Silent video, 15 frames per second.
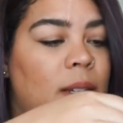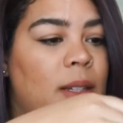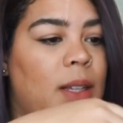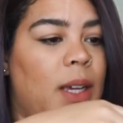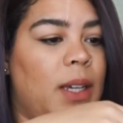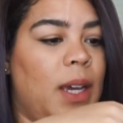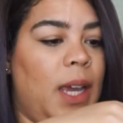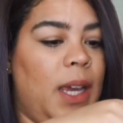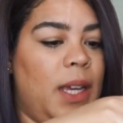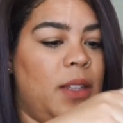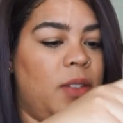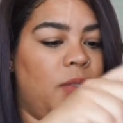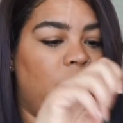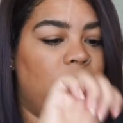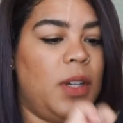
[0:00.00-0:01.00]
like a
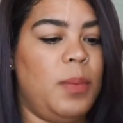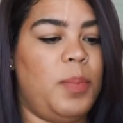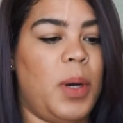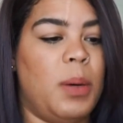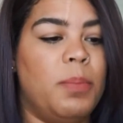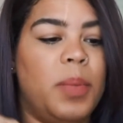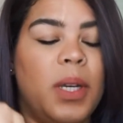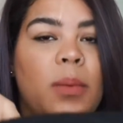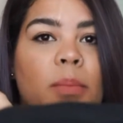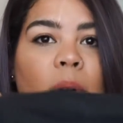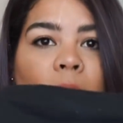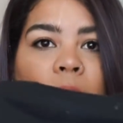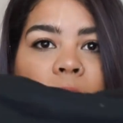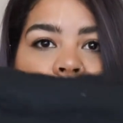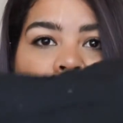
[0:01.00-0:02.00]
hands-free pumping
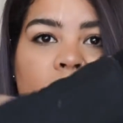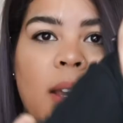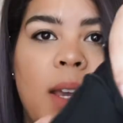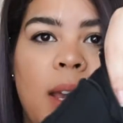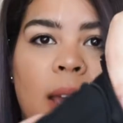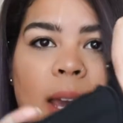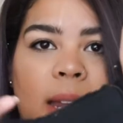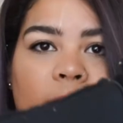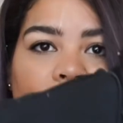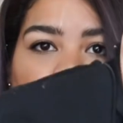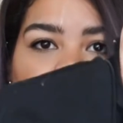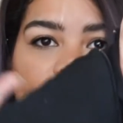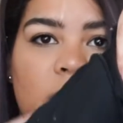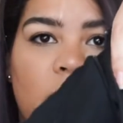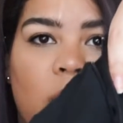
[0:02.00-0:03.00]
bra, and it
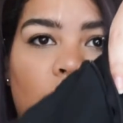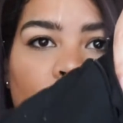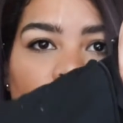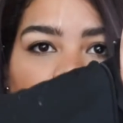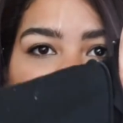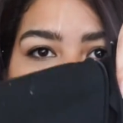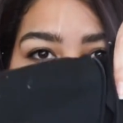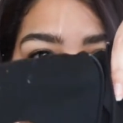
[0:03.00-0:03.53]
has the hole right